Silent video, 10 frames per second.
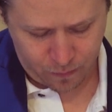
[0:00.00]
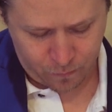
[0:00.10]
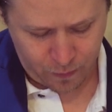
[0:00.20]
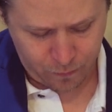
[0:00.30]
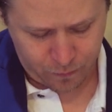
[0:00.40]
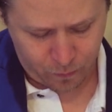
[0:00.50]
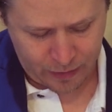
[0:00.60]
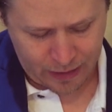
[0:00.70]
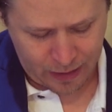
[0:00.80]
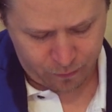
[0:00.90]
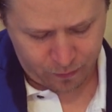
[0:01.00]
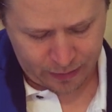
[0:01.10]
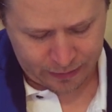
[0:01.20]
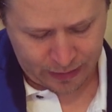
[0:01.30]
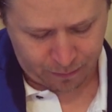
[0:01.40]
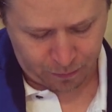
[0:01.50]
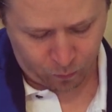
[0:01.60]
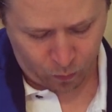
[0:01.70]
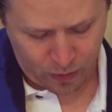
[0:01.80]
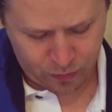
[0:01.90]
fifth, we have a gap
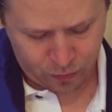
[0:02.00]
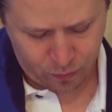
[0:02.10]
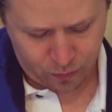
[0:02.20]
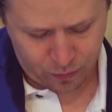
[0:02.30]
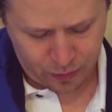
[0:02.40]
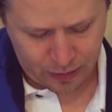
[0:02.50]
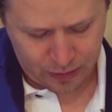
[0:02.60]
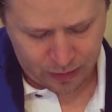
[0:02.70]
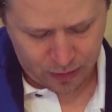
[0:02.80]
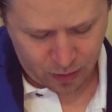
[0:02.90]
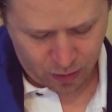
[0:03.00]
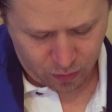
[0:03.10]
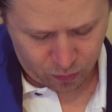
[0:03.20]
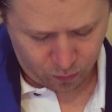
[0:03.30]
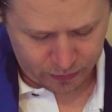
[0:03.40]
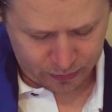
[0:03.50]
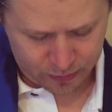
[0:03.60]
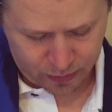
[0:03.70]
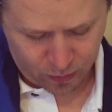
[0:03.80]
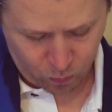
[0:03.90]
of 1, 2, 3. So we can
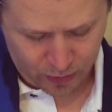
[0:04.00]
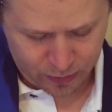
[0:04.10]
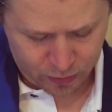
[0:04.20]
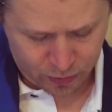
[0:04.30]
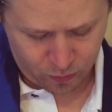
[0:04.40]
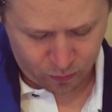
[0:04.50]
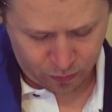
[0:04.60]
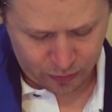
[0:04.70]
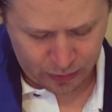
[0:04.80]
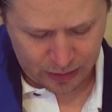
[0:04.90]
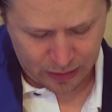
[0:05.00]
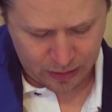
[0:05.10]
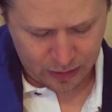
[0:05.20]
see 1, 2, 3.